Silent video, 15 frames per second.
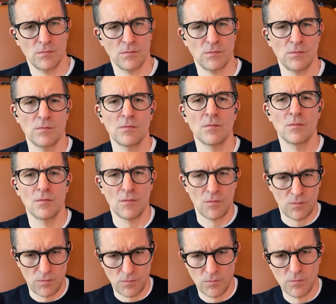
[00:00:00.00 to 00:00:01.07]

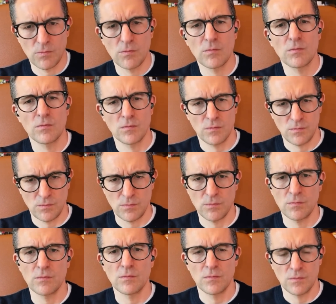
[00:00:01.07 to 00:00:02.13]

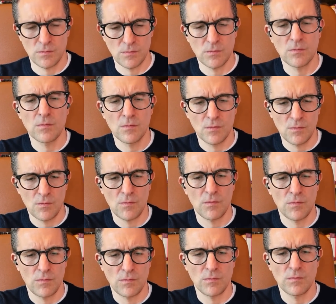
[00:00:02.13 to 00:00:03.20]

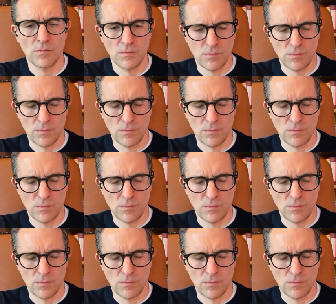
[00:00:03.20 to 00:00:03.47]
No words are spoken by the person on screen.